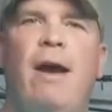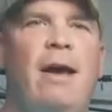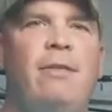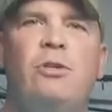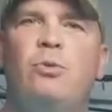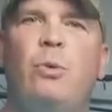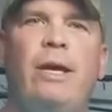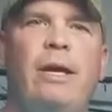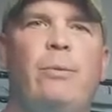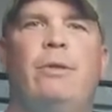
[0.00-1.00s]
had this
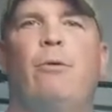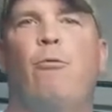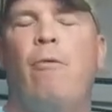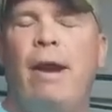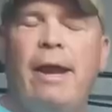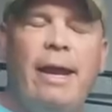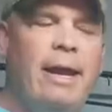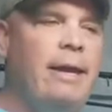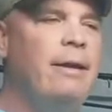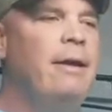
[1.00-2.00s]
week with the
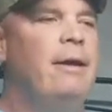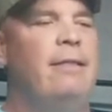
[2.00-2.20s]
rain,